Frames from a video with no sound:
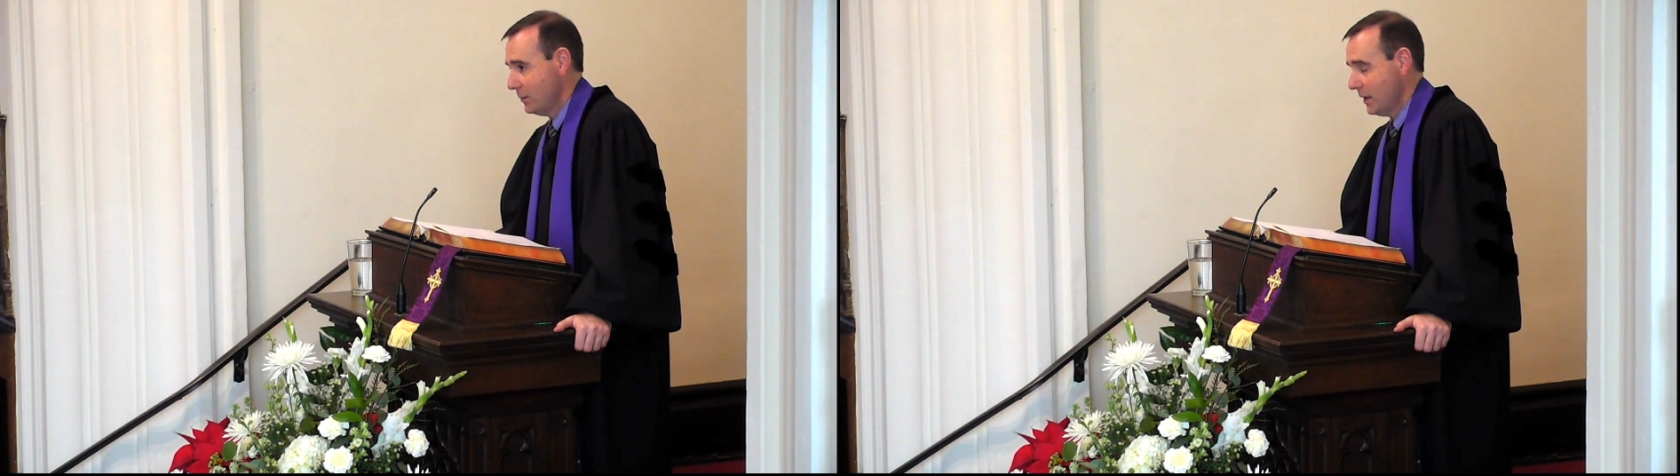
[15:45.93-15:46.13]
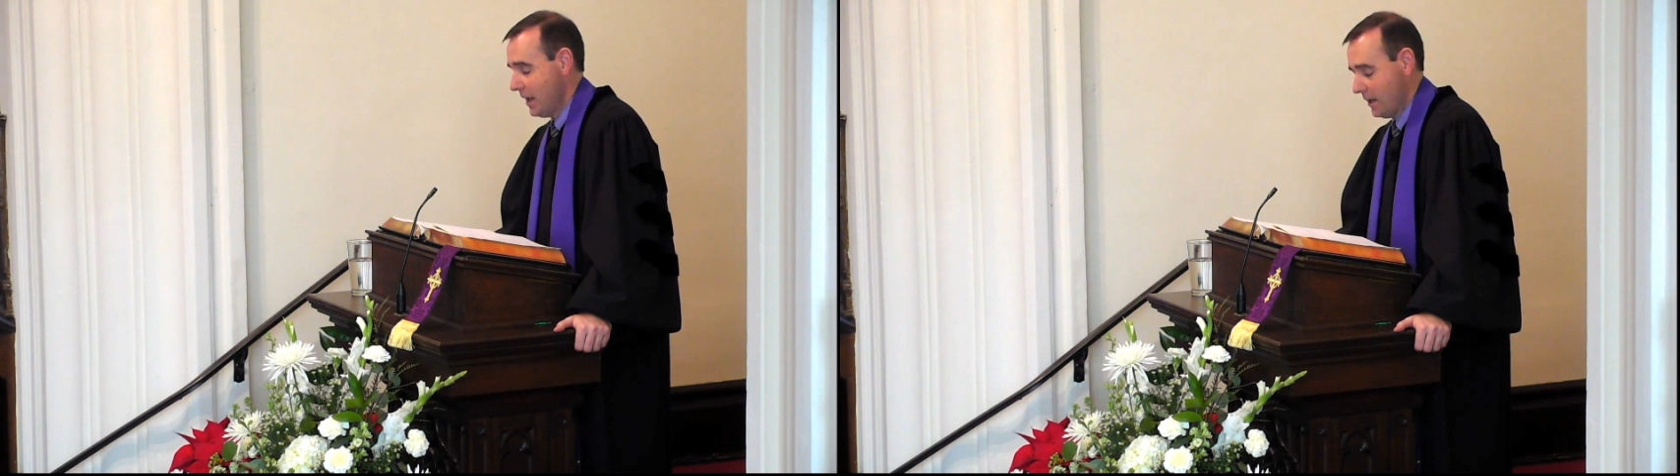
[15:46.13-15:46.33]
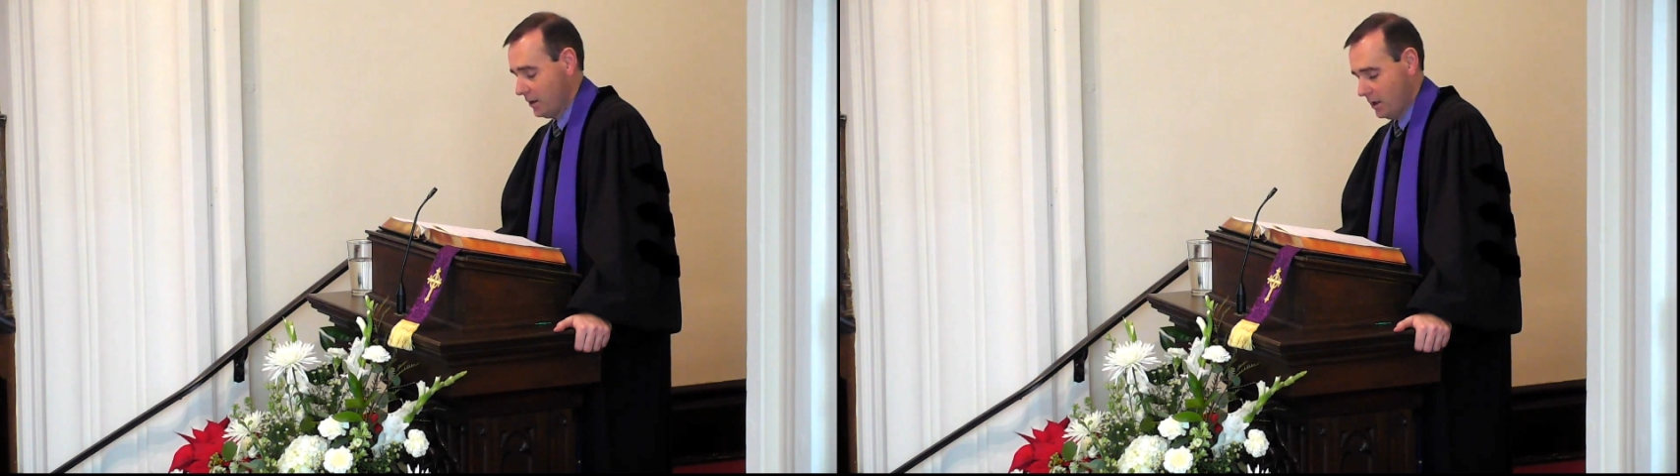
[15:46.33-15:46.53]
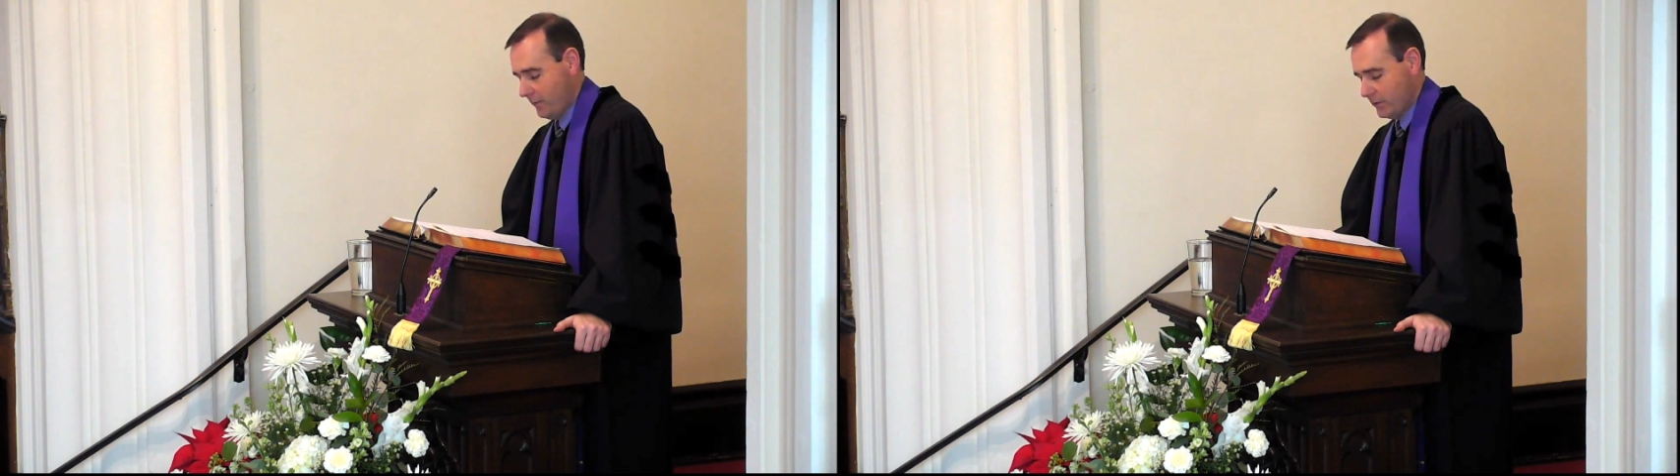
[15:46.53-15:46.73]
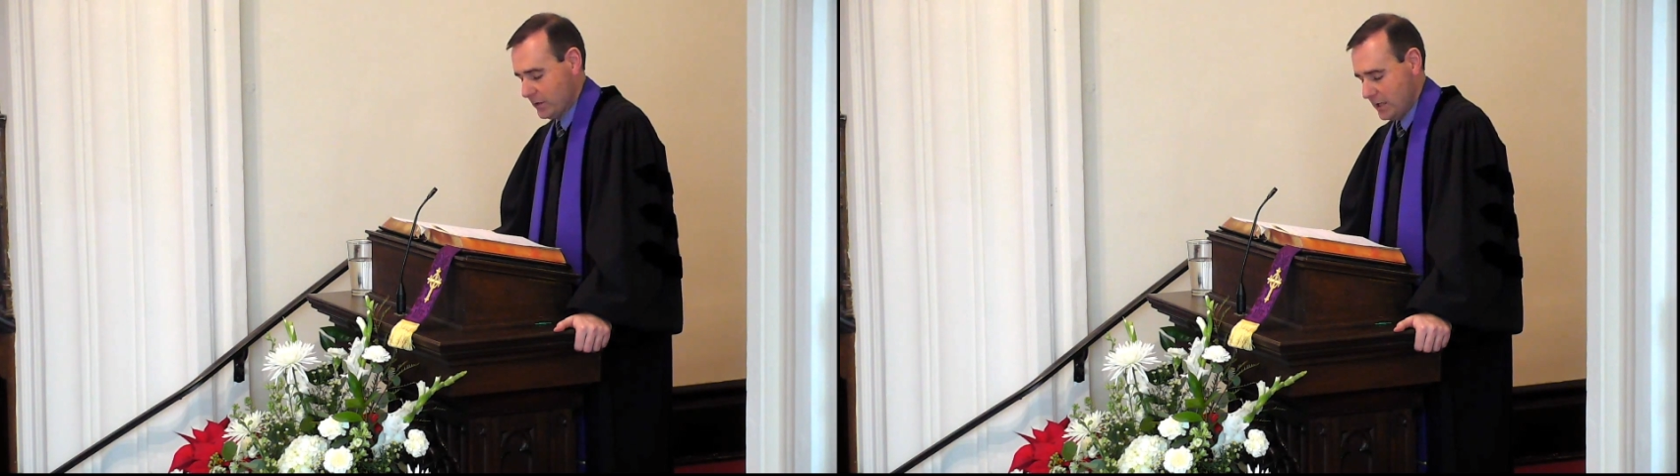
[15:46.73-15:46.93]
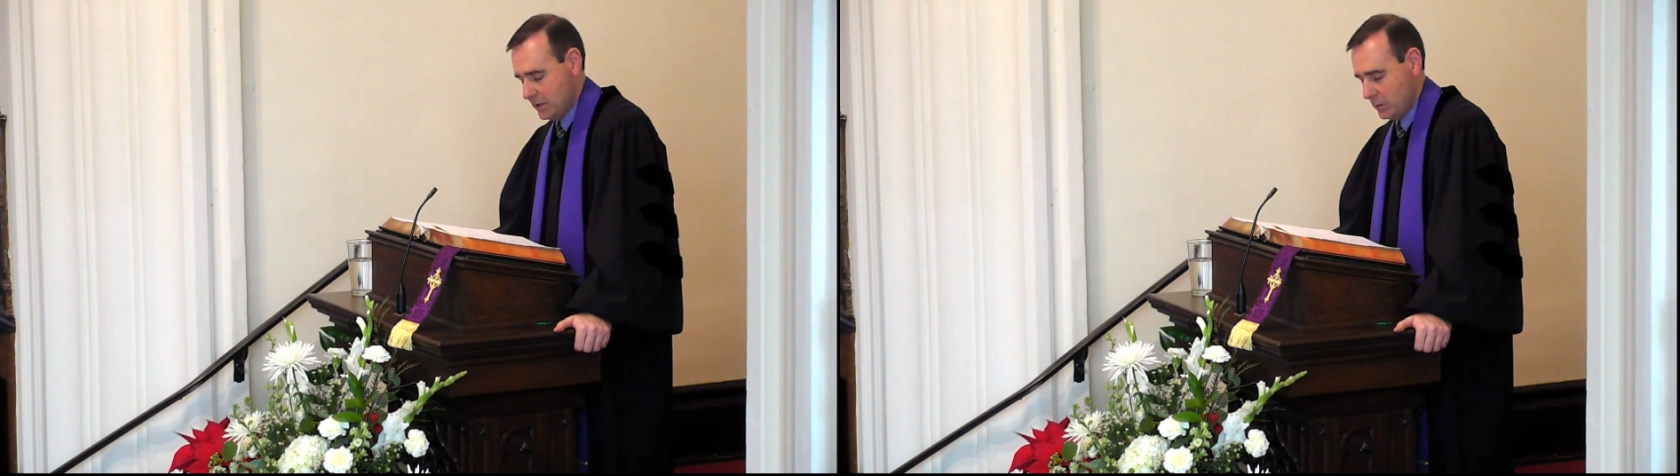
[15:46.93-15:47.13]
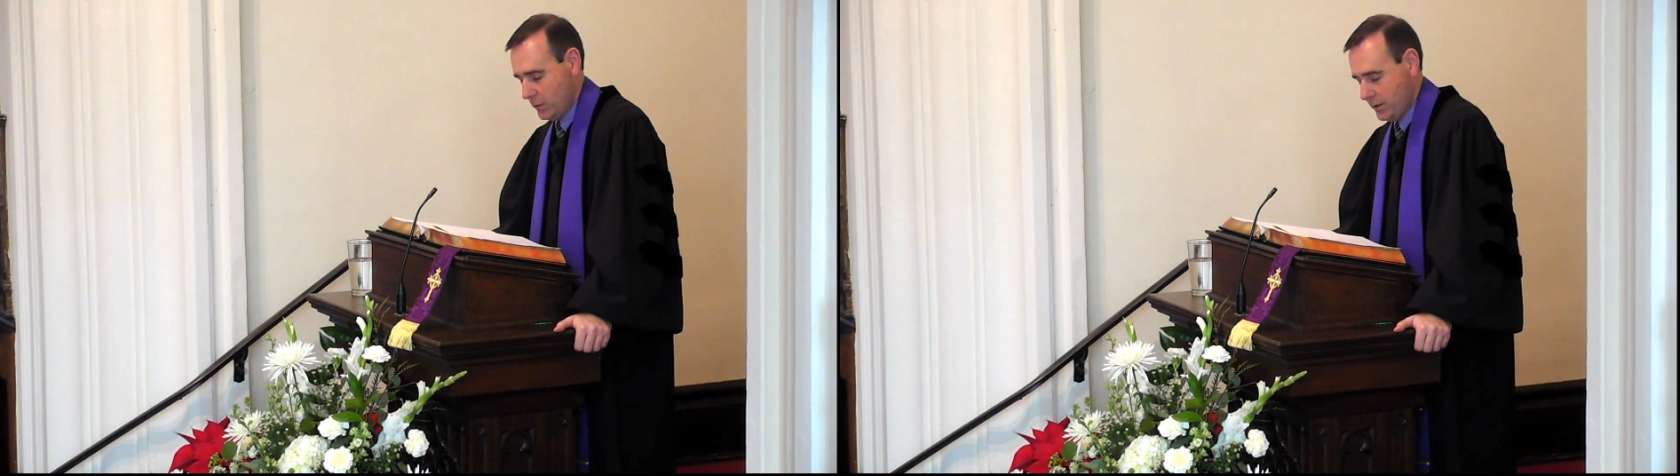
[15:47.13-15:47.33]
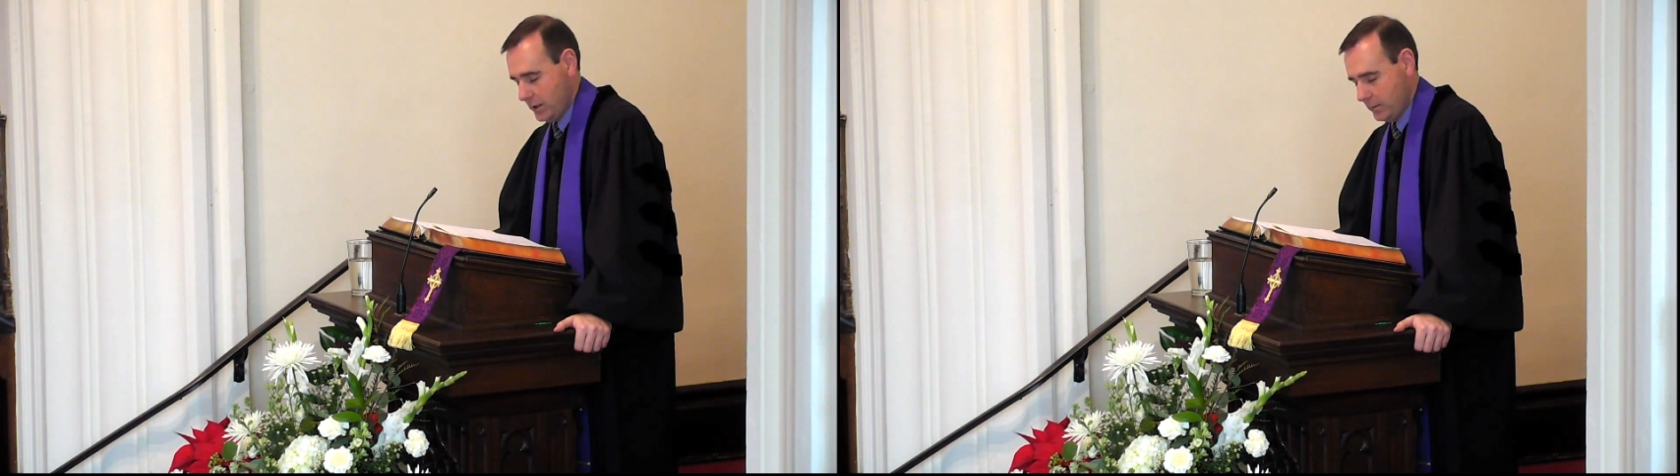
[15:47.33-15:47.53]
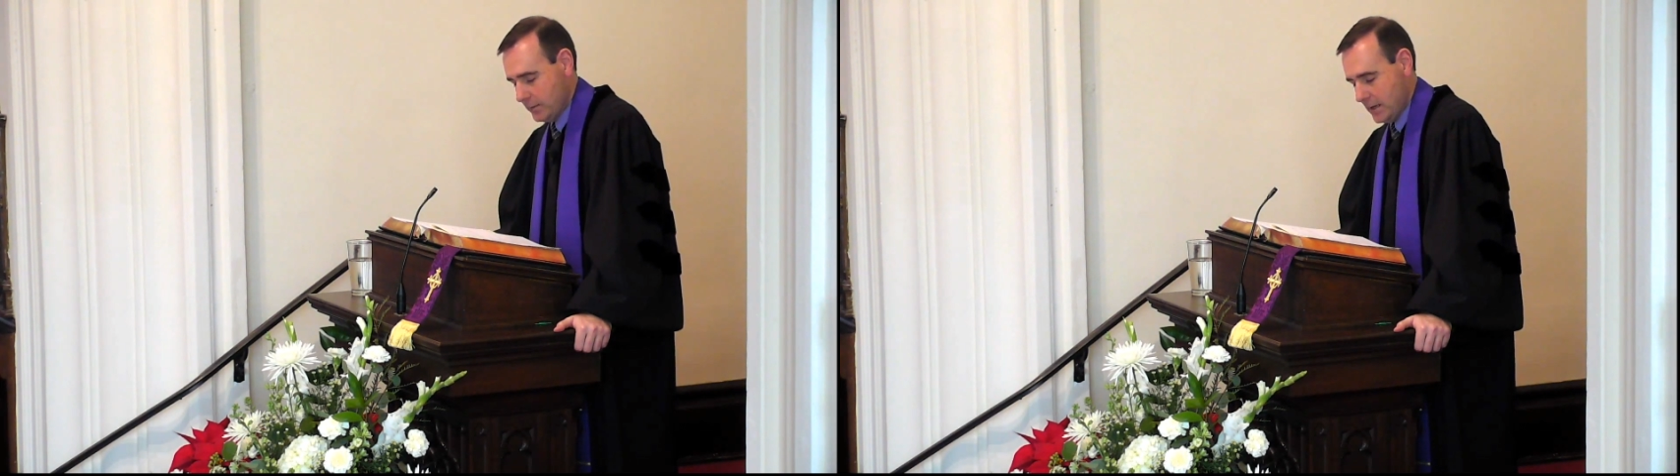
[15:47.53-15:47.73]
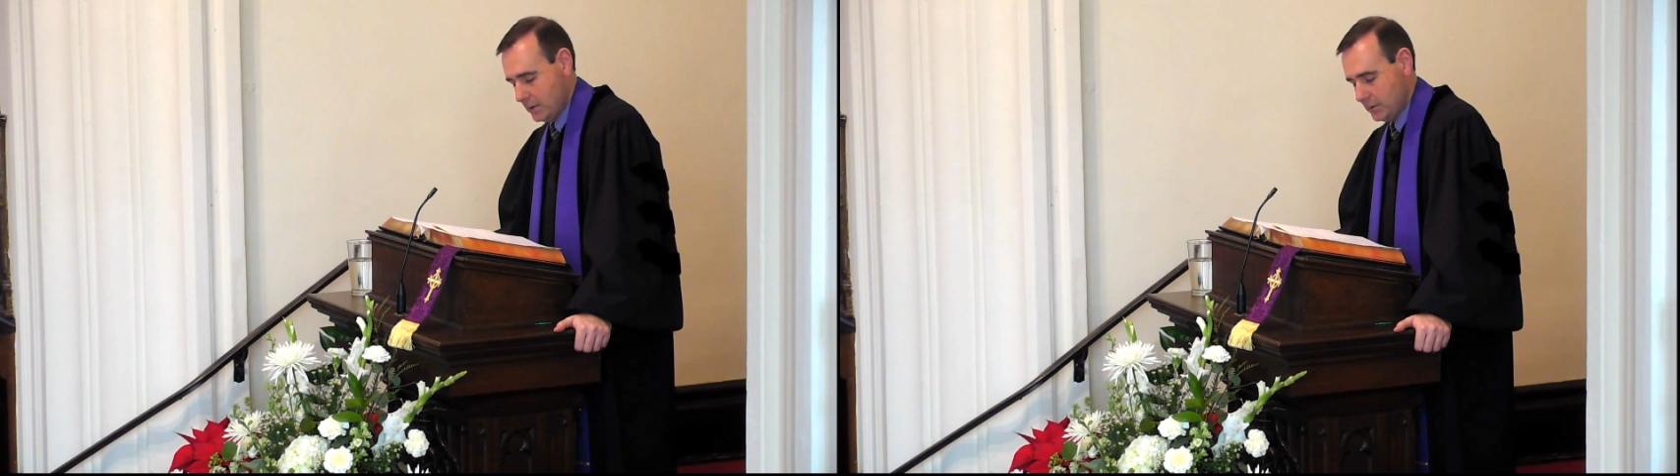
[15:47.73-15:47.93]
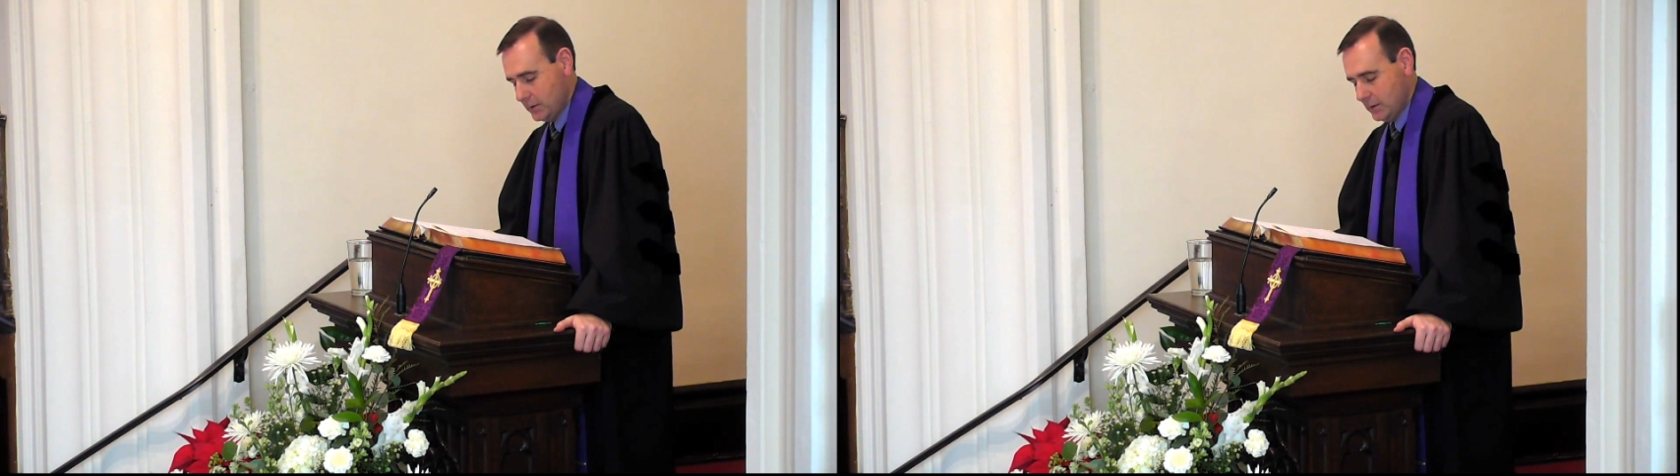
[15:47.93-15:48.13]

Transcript: began a conversation with him about